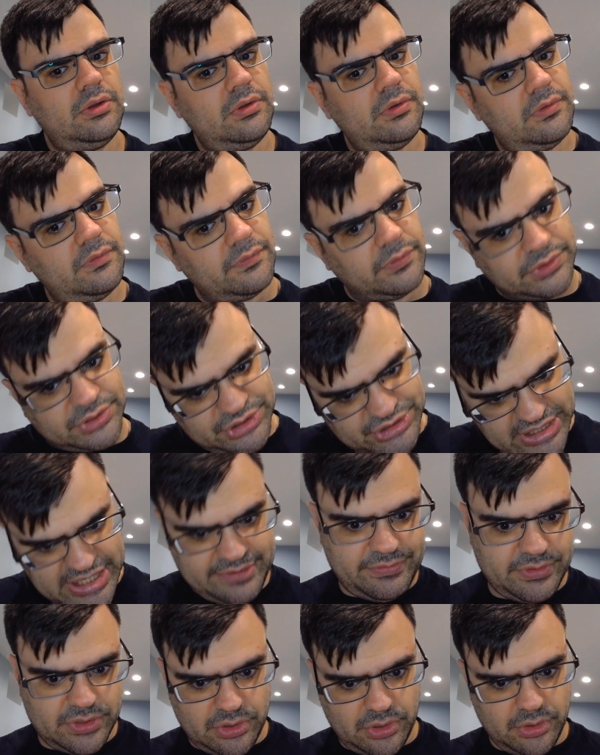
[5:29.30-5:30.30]
for
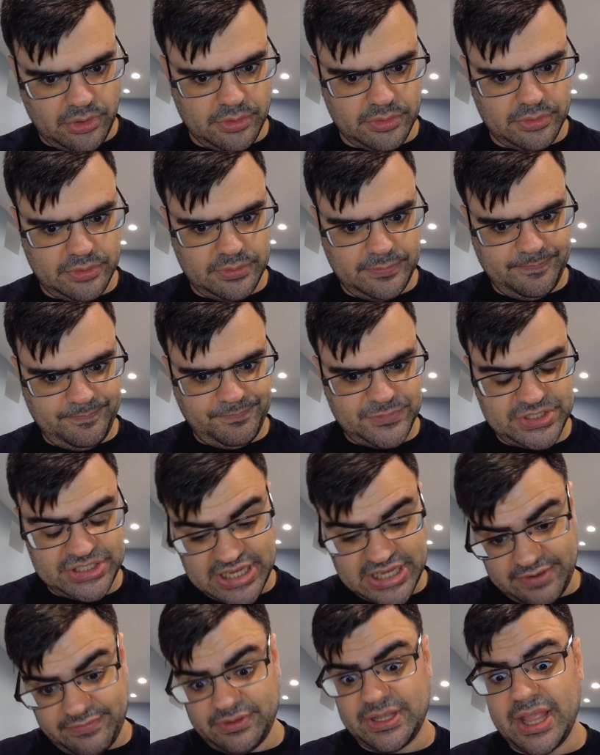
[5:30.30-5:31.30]
saving her,
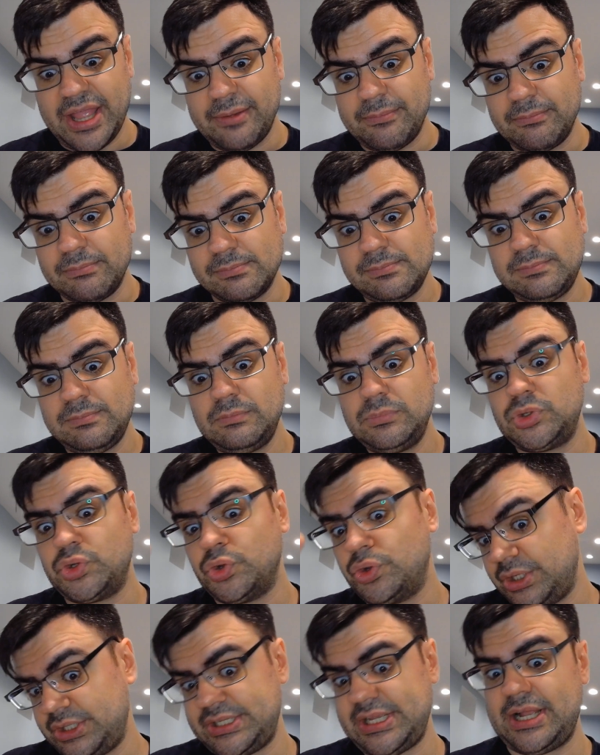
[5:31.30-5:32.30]
saving them during
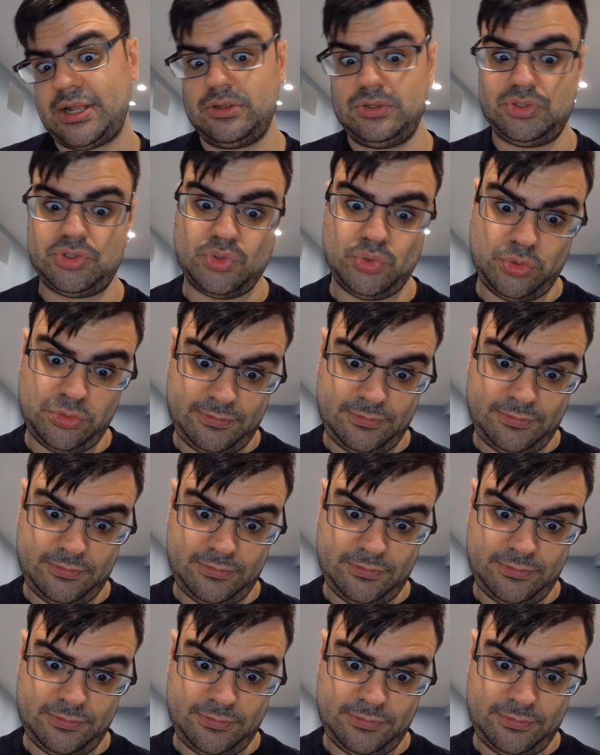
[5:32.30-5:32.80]
the attack on school.